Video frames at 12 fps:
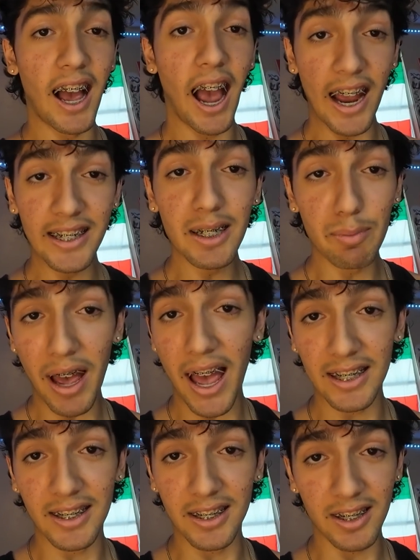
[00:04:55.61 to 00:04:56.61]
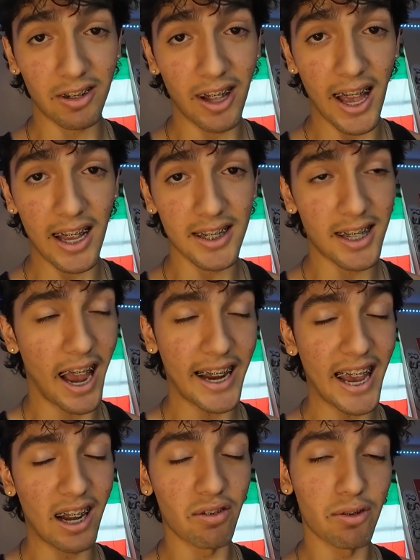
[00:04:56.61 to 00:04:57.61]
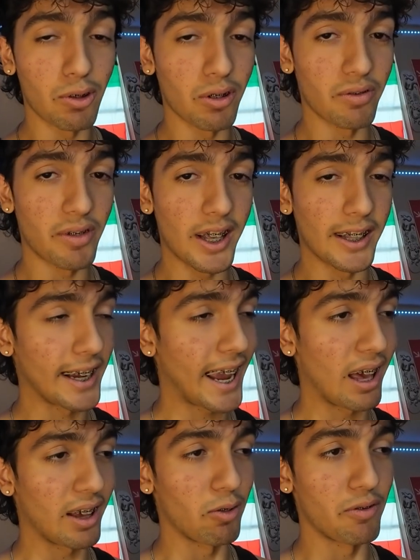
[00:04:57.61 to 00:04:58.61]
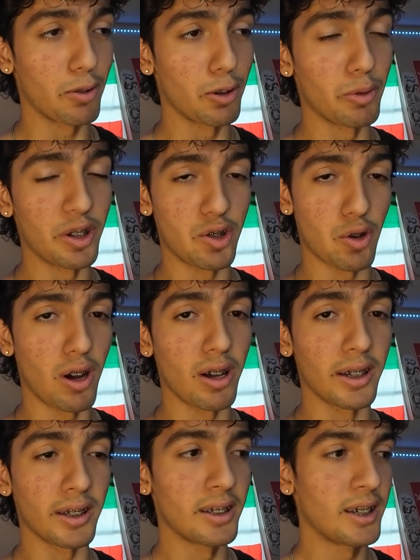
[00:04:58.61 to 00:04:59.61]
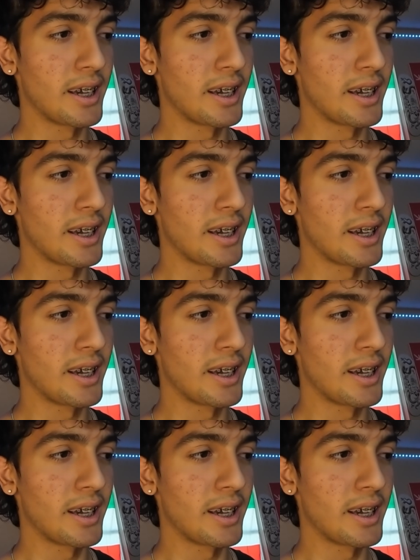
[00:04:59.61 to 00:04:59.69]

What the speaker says: I need to pass this class. I can't afford failing. I can't afford withdrawing.